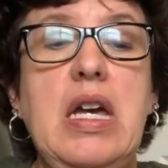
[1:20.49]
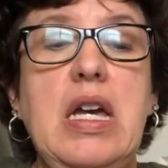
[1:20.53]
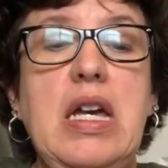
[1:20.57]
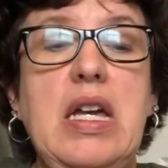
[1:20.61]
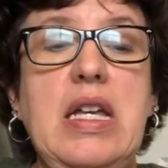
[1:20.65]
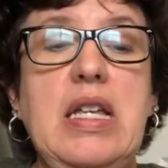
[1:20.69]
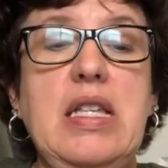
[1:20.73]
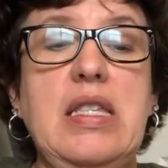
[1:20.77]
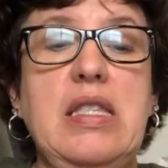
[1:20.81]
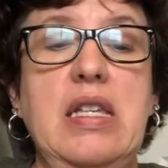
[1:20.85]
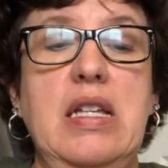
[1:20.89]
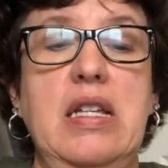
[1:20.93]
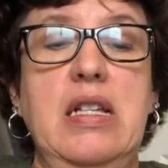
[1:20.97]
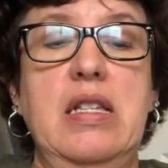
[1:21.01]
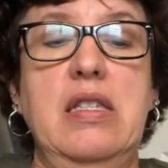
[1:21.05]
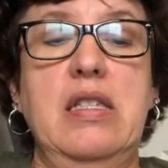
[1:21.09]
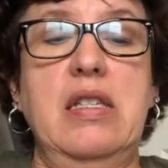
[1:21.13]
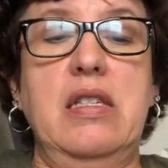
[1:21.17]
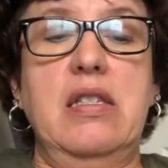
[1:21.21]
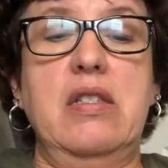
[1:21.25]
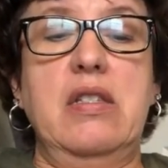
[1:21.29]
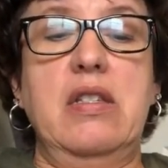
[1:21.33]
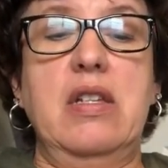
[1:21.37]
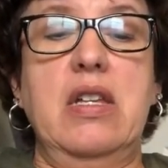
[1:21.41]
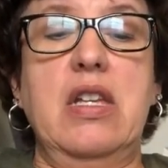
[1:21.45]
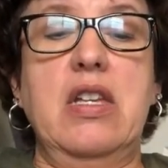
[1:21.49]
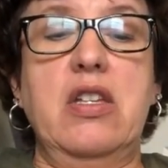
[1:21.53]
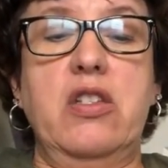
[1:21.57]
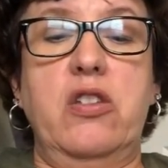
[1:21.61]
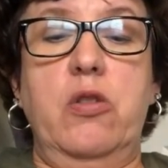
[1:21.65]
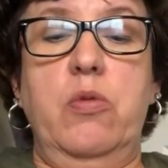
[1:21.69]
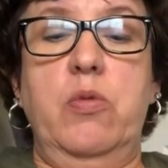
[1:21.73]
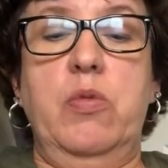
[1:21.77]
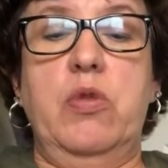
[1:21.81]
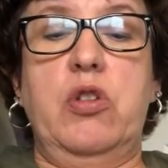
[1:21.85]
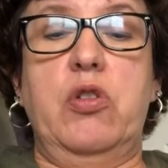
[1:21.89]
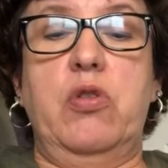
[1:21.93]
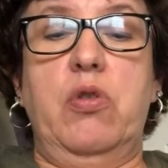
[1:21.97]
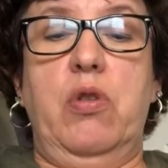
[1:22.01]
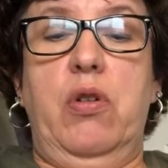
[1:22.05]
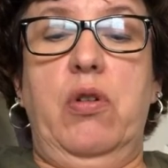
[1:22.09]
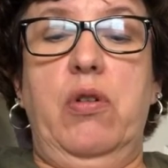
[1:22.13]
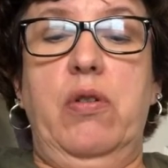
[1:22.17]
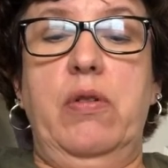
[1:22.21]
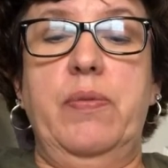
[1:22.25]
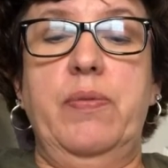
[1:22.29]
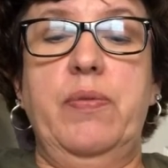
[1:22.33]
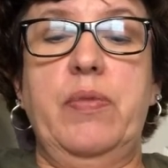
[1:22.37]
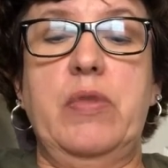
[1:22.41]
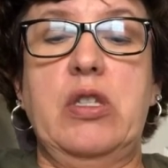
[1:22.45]
He sentenced us to kitchen
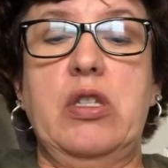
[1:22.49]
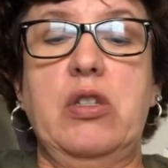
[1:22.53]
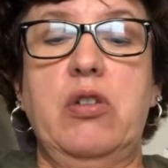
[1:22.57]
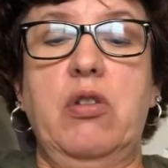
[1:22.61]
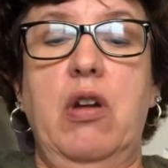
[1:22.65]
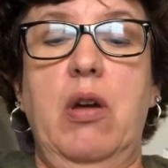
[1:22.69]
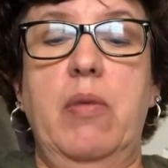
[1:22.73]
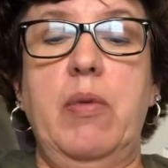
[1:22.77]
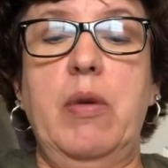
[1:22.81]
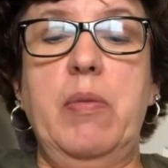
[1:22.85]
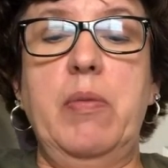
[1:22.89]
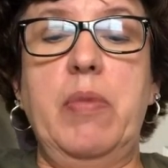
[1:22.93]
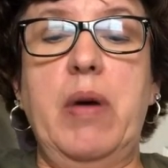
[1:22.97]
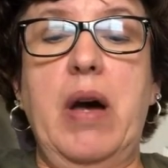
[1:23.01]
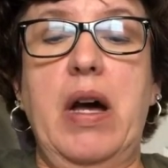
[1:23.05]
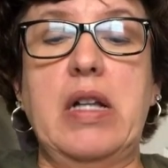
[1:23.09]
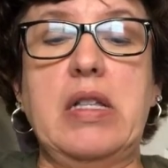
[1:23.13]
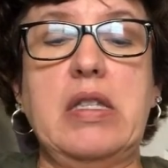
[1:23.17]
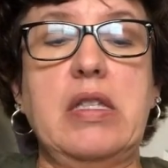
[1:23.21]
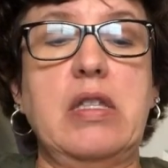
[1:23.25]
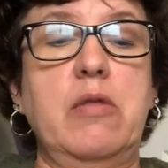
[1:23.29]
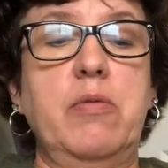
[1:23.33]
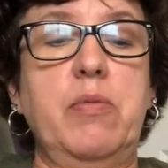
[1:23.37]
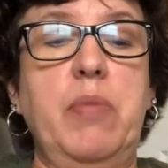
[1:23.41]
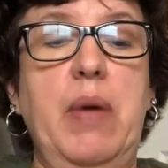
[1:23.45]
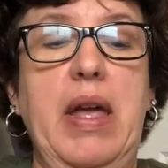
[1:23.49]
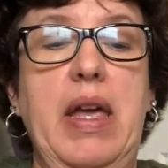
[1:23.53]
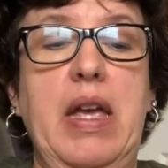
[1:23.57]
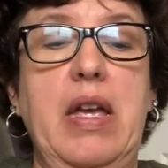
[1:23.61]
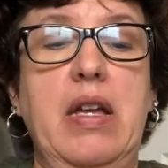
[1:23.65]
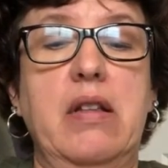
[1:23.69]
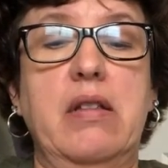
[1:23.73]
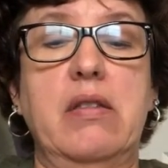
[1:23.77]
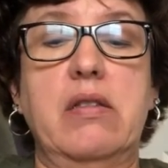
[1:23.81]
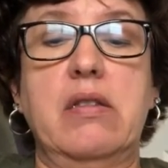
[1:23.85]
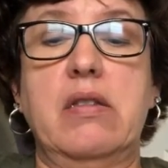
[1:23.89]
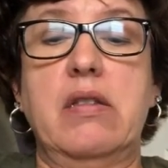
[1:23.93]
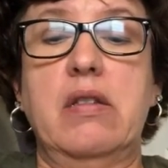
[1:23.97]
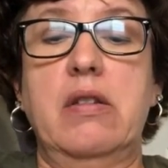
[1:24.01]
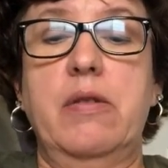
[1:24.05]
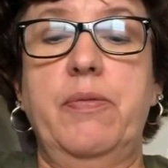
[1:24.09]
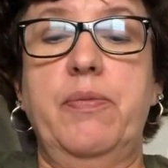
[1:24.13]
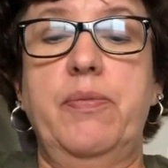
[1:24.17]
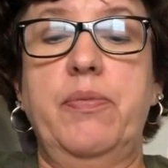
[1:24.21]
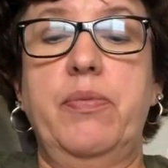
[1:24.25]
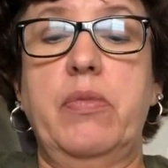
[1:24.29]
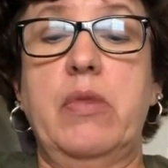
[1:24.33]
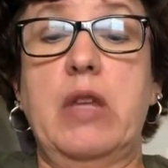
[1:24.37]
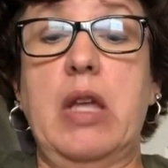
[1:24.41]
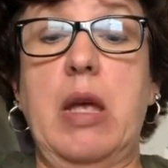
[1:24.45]
patrol, scrubbing pots and pans
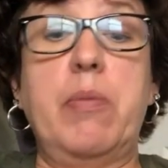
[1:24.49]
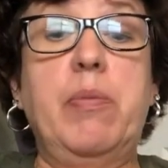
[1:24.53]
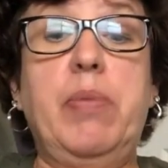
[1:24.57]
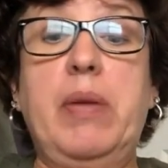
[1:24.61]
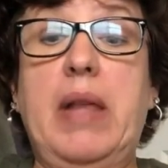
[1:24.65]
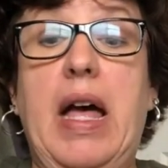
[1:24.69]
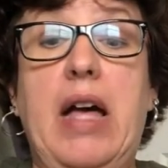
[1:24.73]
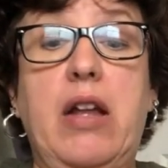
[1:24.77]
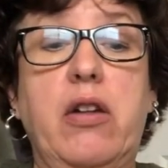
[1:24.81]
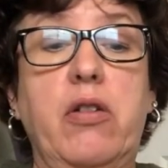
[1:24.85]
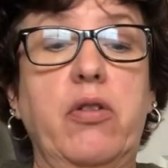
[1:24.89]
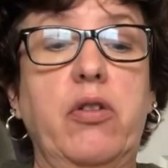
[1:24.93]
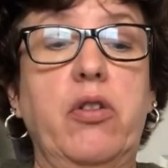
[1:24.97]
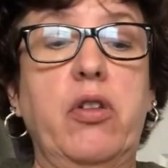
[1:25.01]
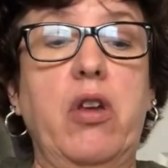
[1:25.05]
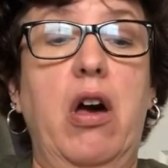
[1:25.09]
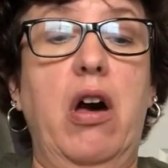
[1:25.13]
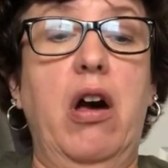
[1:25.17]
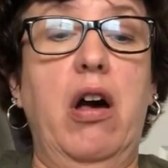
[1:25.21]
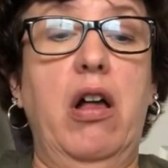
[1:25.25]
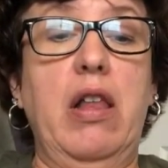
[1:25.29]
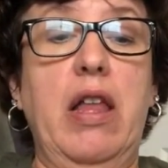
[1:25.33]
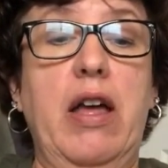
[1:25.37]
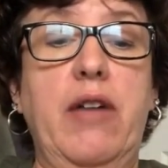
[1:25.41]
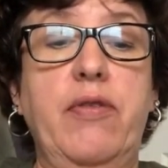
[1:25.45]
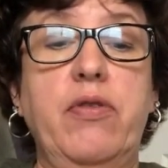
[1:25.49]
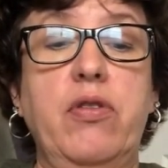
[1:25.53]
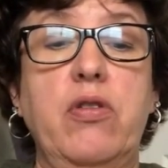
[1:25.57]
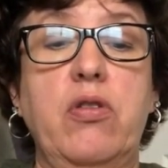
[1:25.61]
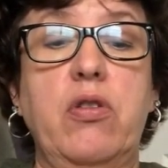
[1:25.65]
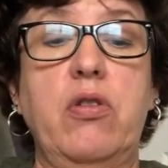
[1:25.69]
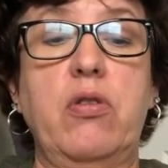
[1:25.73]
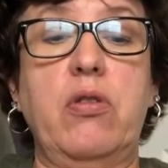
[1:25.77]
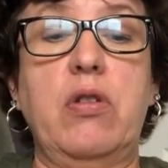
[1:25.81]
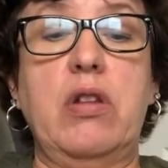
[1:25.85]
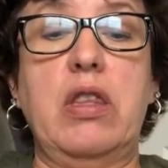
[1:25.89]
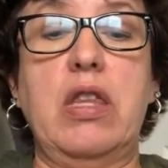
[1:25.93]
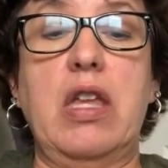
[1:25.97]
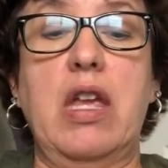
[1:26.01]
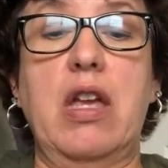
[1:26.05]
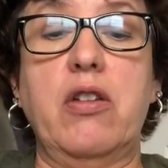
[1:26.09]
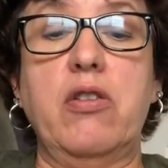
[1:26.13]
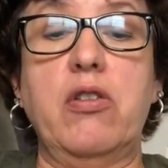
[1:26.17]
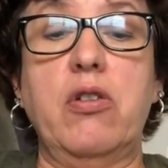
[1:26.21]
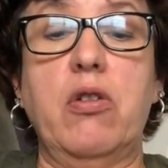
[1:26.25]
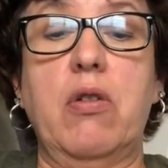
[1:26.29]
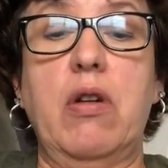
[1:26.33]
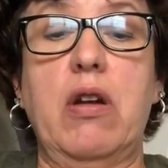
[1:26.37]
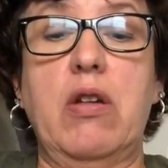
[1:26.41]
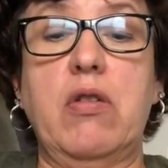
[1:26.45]
and platters all afternoon in the
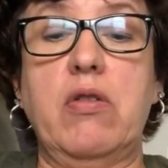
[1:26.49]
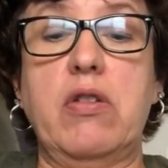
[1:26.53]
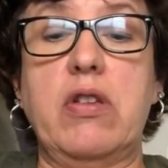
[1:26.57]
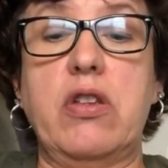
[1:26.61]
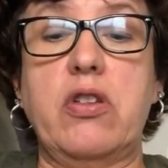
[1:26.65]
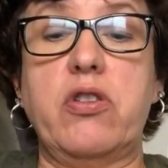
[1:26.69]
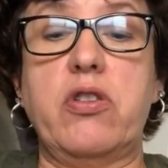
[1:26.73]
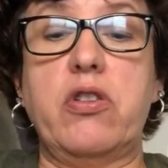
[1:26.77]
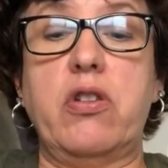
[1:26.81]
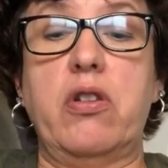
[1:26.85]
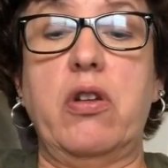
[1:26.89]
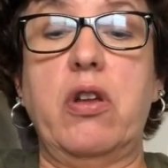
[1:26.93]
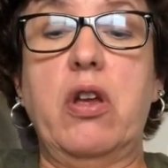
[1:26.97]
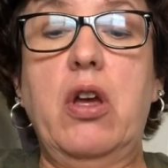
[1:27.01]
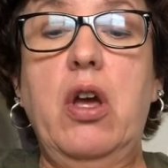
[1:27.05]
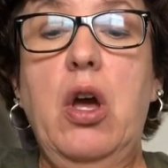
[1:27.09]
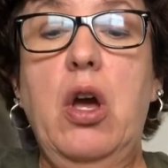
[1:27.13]
underground kitchen